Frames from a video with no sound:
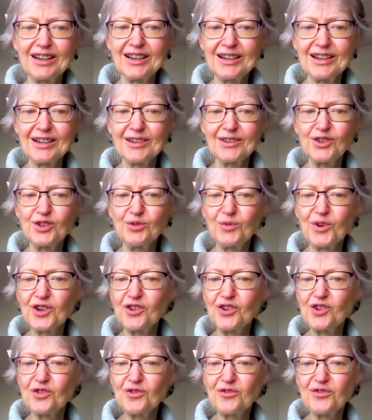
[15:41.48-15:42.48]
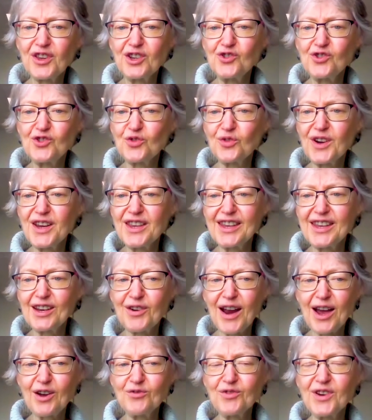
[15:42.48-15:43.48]
You want to know if they enjoyed
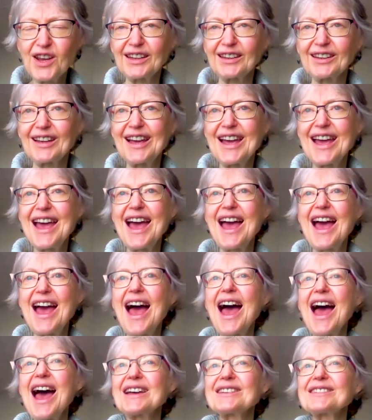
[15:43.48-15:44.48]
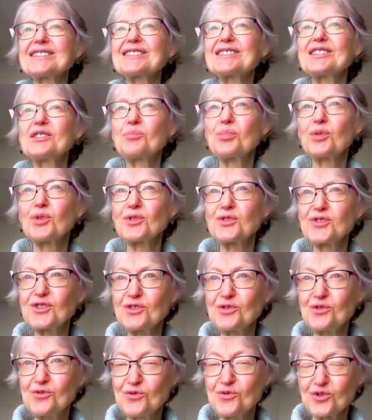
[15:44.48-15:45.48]
their outing. Ask the
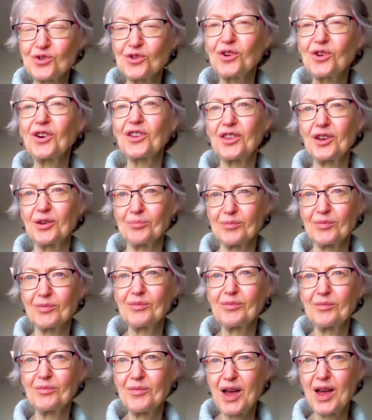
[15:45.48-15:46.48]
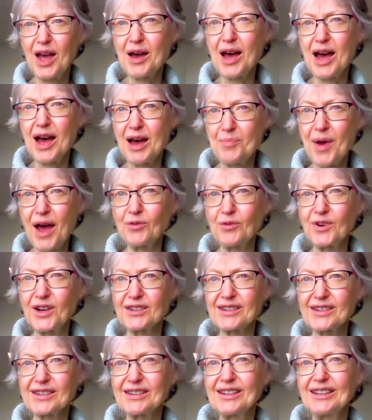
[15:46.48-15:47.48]
person who took them about
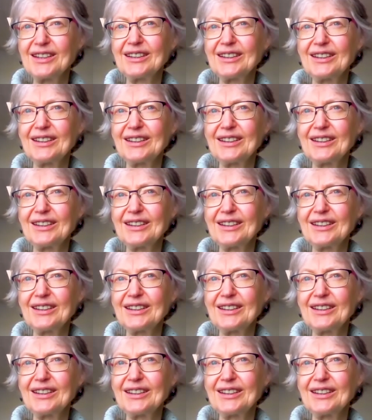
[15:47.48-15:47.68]
it.